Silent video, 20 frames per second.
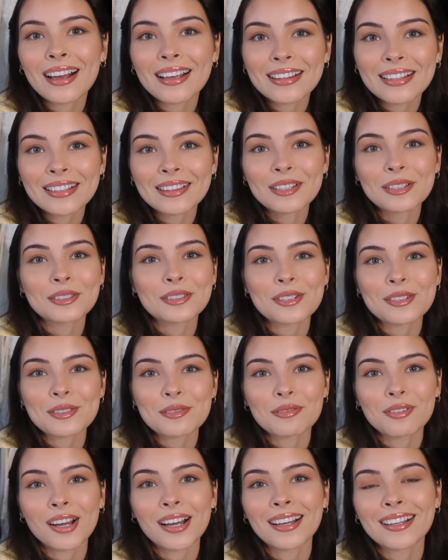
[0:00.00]
I think they're just
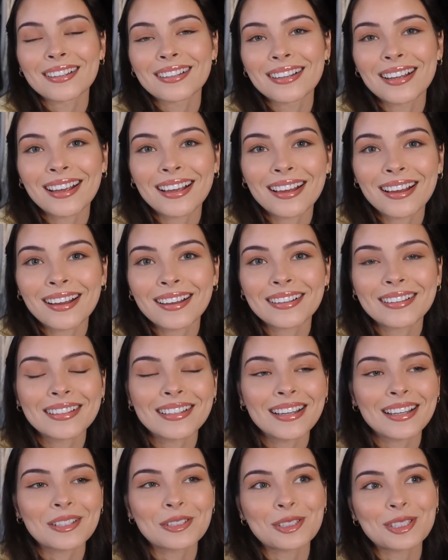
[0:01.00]
fun and
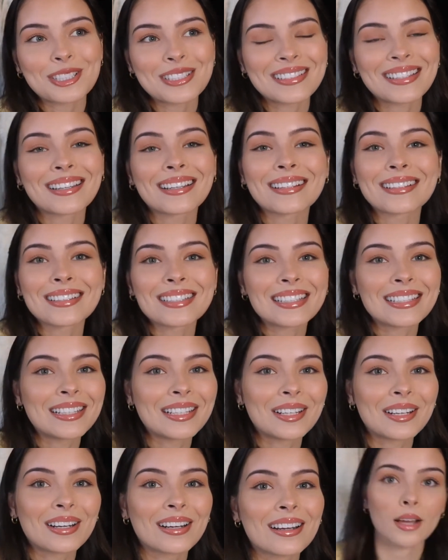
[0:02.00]
interesting to hear.